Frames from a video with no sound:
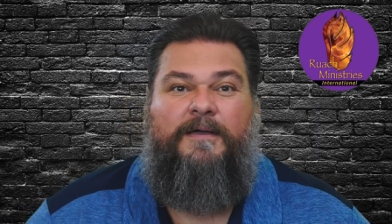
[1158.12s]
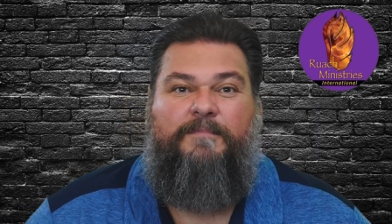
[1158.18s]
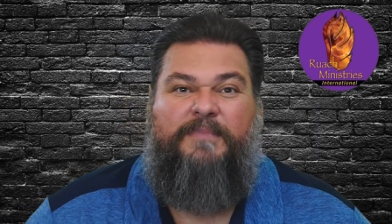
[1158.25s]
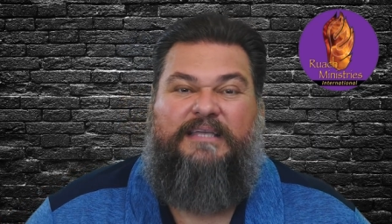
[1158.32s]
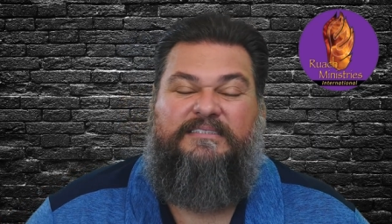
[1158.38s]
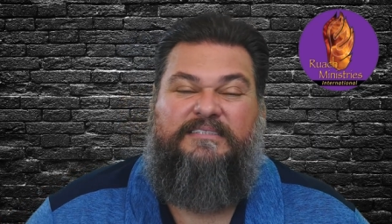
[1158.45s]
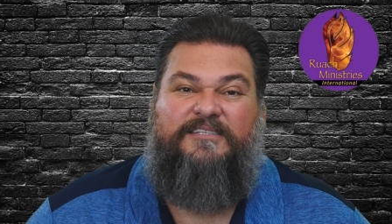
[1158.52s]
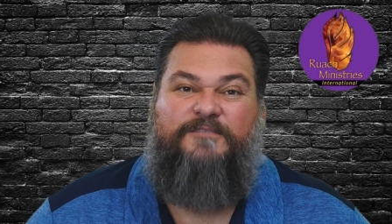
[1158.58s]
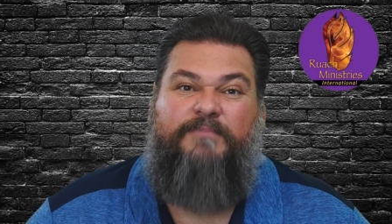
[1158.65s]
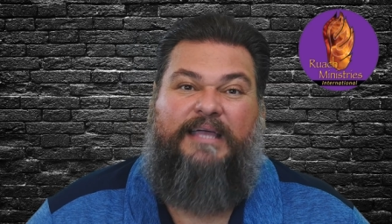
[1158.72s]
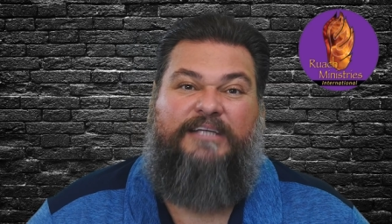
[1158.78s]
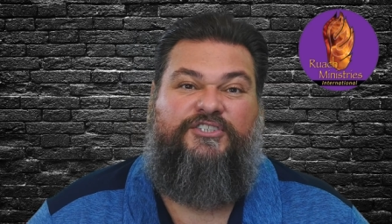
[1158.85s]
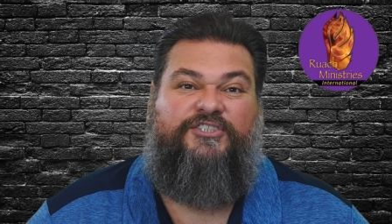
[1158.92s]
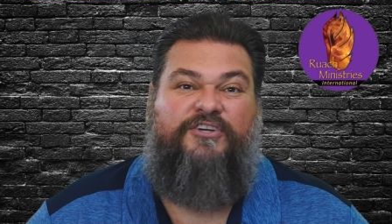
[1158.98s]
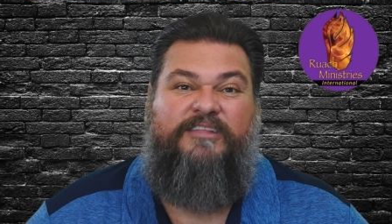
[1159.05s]
he says,
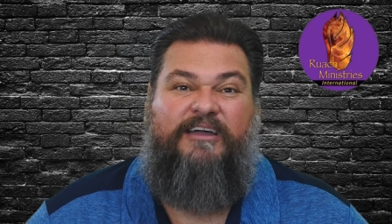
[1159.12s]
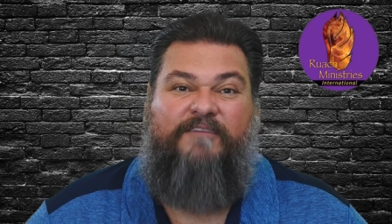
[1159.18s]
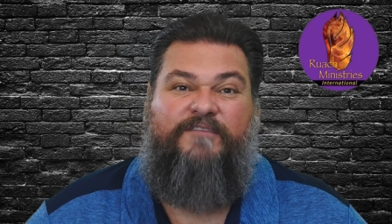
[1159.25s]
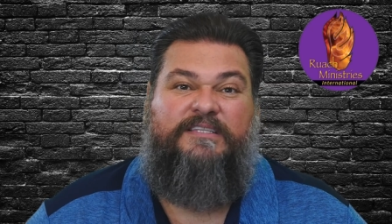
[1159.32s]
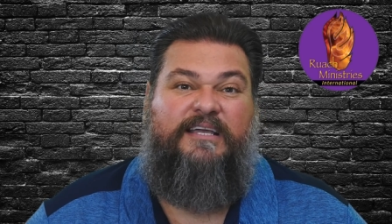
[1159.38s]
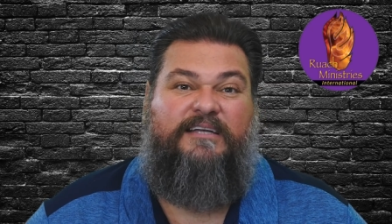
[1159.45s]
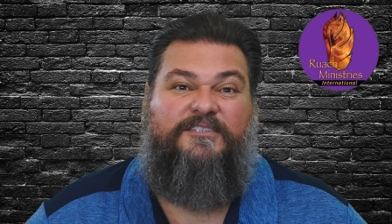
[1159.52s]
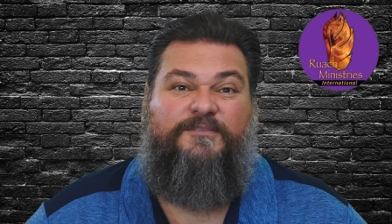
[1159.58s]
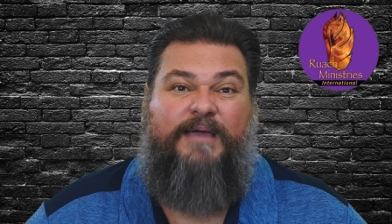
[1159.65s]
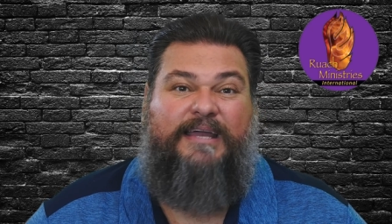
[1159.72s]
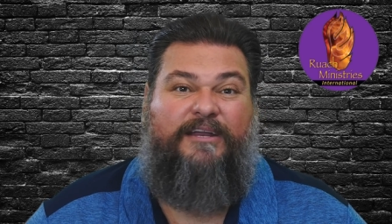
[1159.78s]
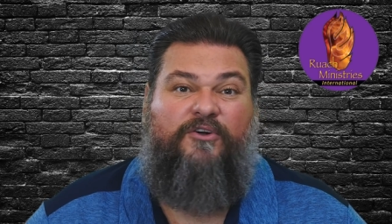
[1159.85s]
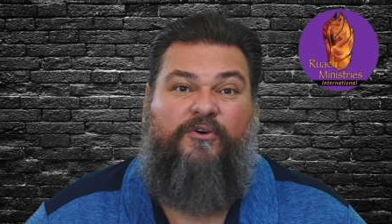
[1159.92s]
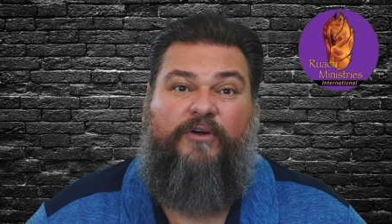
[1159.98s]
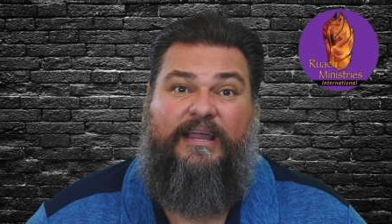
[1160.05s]
make sure that everything is
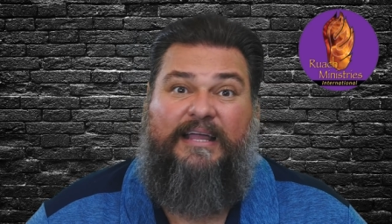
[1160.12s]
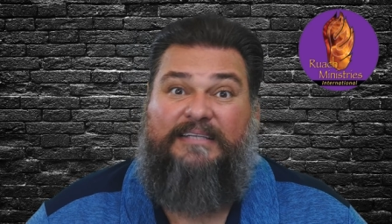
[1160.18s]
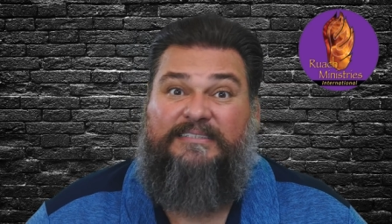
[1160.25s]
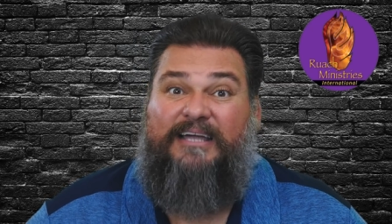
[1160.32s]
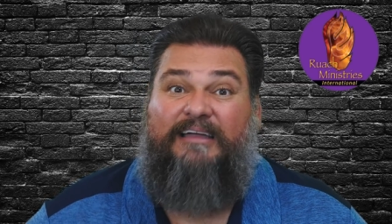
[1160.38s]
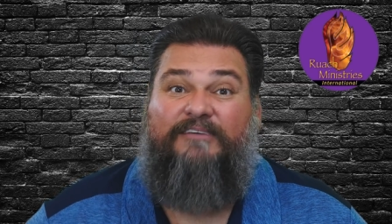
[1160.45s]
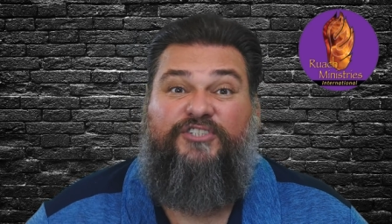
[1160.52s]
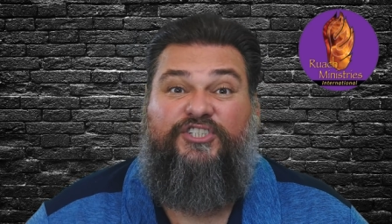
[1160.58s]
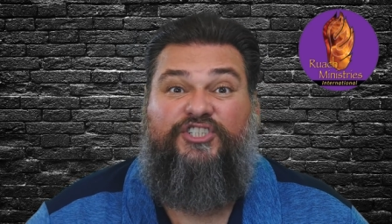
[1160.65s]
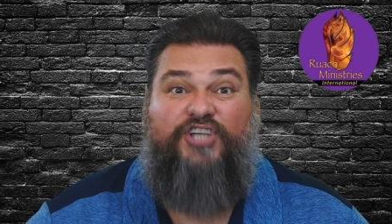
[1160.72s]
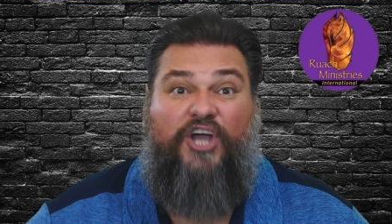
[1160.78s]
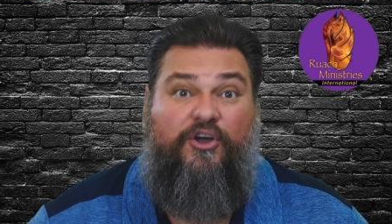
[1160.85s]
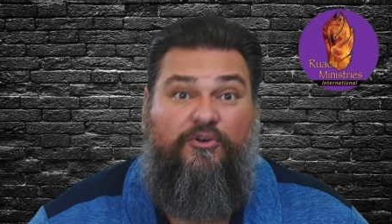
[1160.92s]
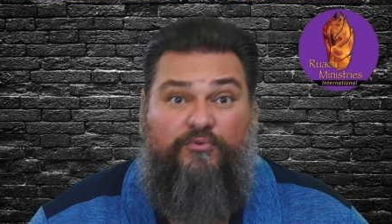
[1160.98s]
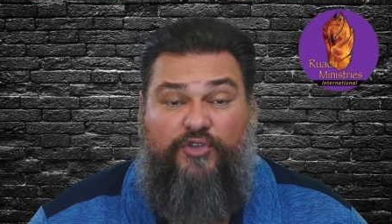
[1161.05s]
made according as I have
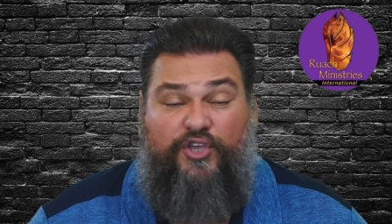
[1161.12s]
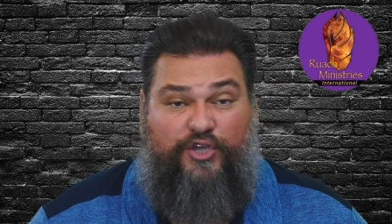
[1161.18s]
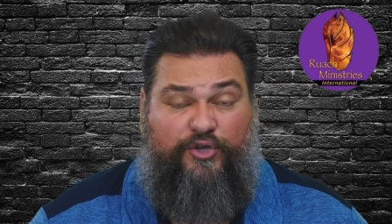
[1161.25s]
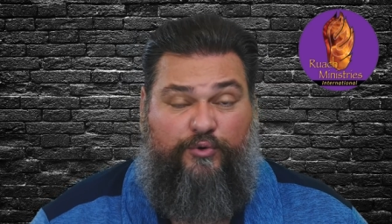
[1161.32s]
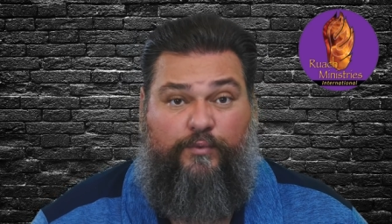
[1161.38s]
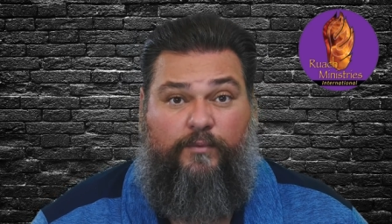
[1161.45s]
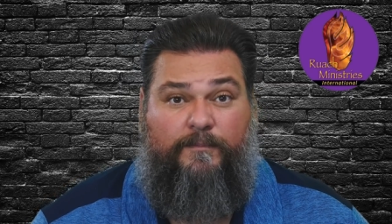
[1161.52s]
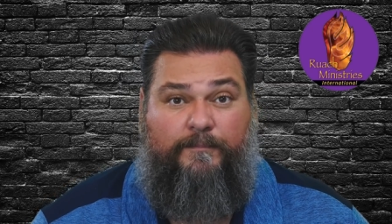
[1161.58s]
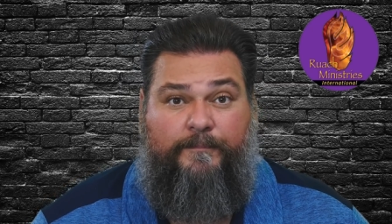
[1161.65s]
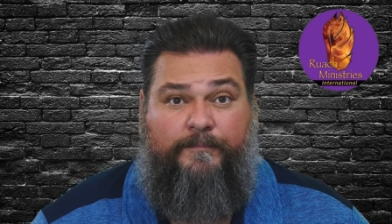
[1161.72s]
shown you."